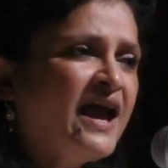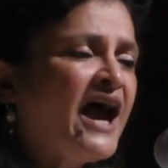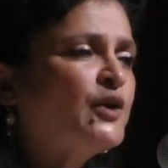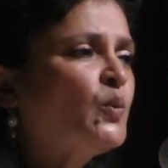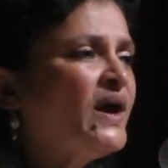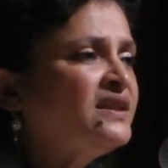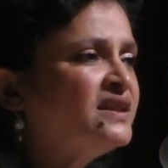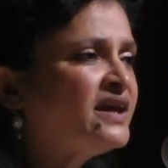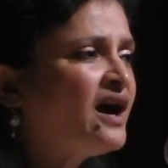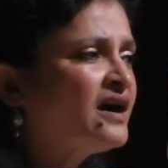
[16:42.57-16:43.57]
And when
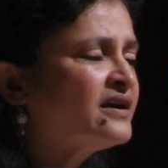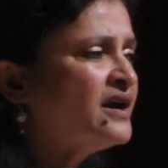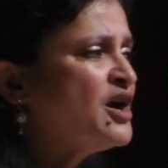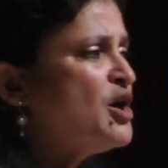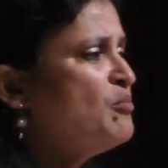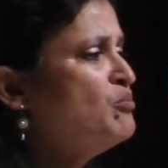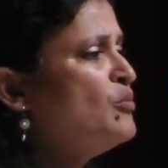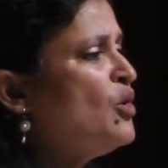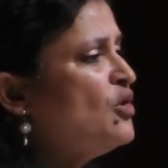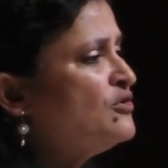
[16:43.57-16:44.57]
they are
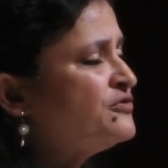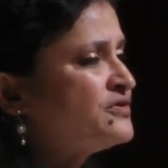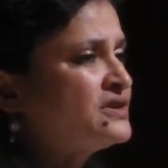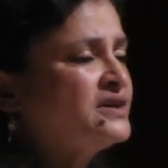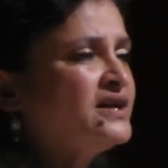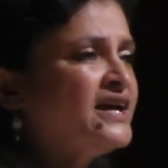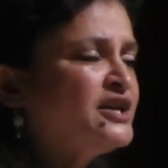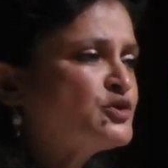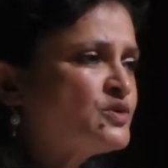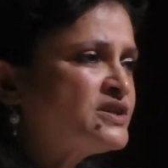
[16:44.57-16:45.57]
moved
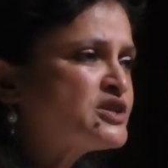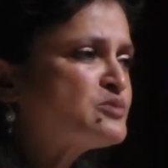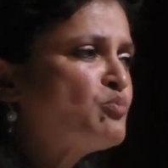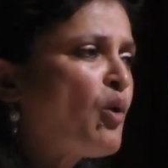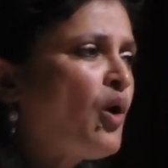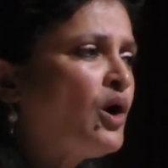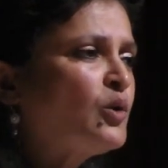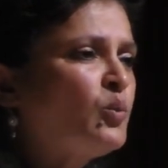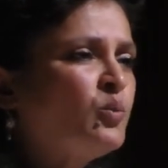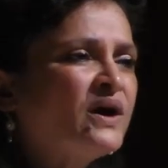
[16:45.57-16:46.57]
into this small
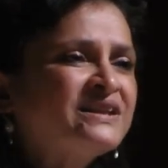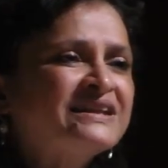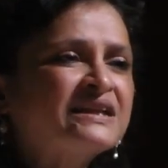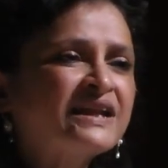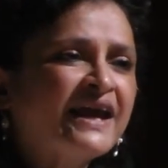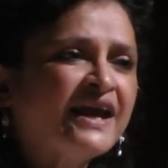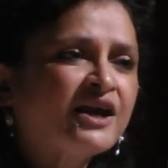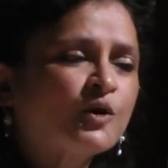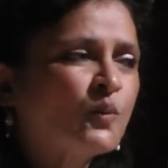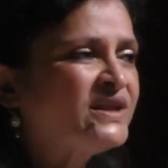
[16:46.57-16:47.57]
one little
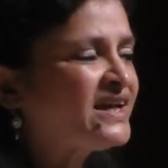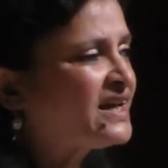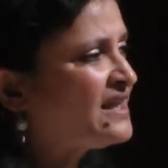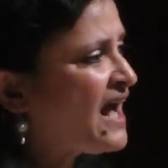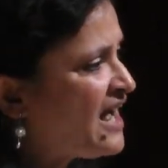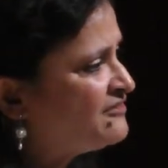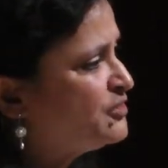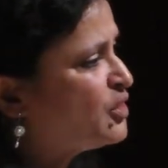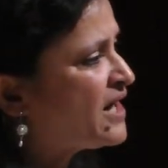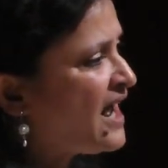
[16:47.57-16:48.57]
acre where they can have
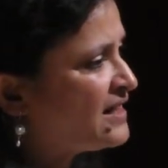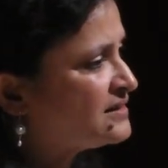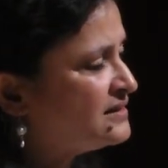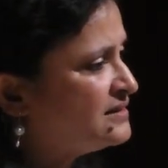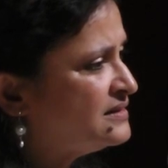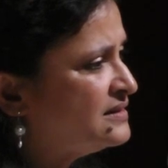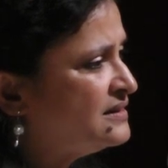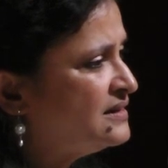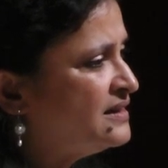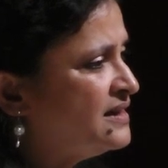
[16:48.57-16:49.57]
no cattle,
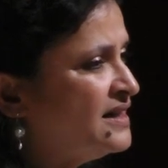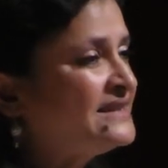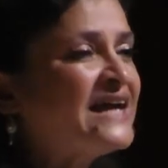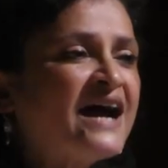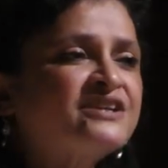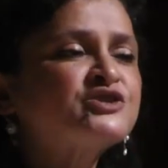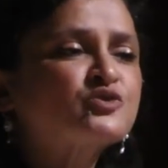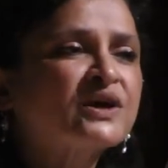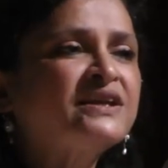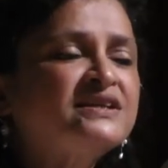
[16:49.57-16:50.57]
that is
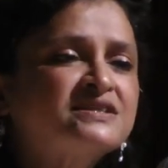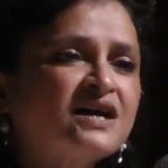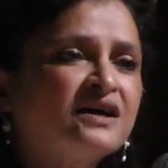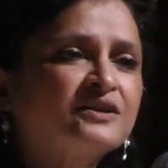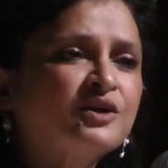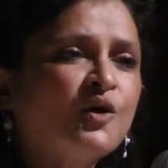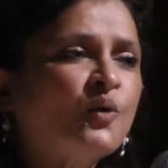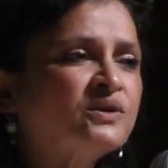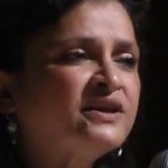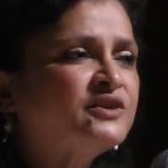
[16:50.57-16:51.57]
really done
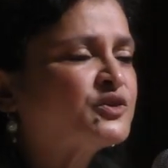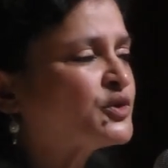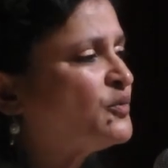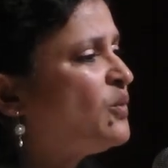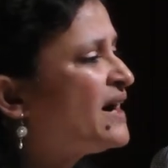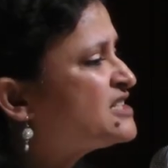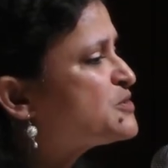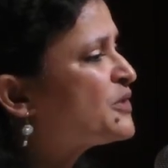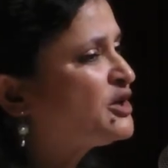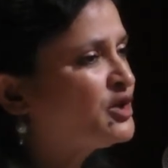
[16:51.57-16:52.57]
only through
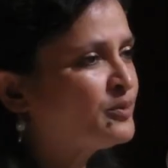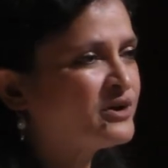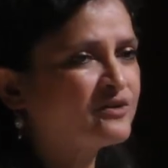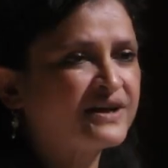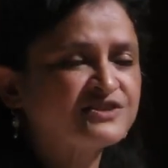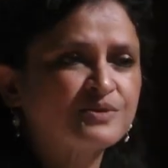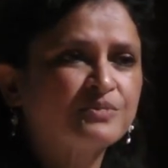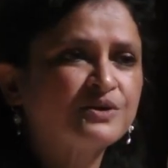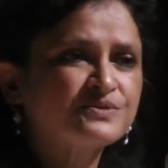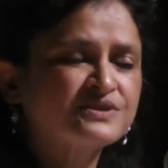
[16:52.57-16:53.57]
widespread human rights
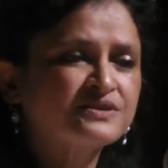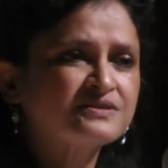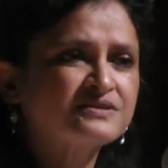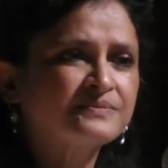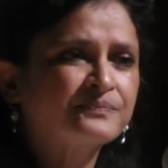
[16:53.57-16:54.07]
abuses.